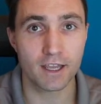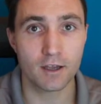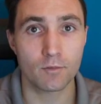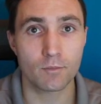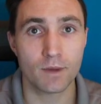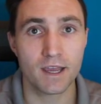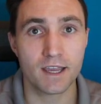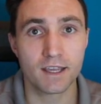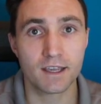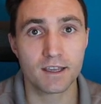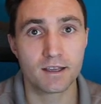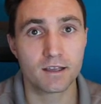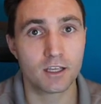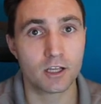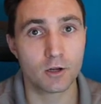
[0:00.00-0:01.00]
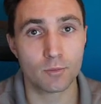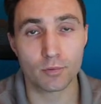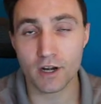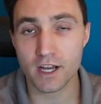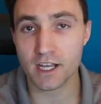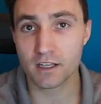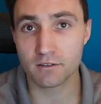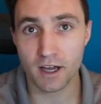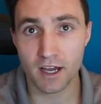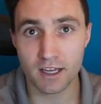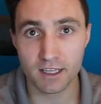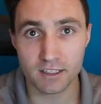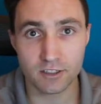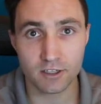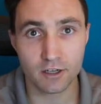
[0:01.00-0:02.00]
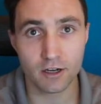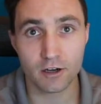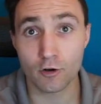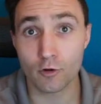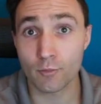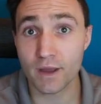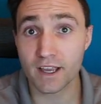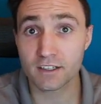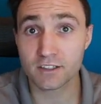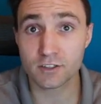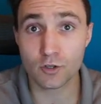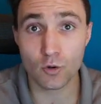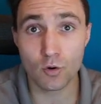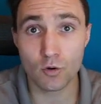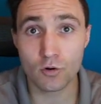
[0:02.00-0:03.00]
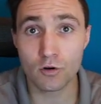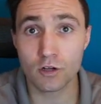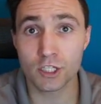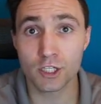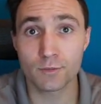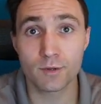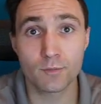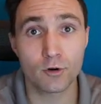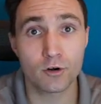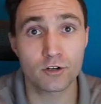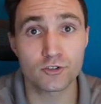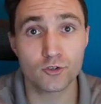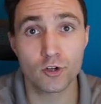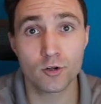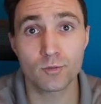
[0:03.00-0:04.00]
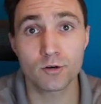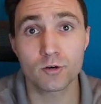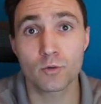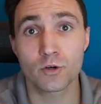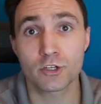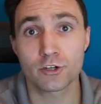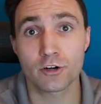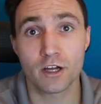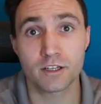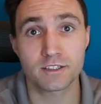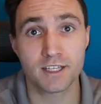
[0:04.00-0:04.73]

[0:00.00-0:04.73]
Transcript: It'll make your break a lot easier. It'll make school a little bit more enjoyable when you're on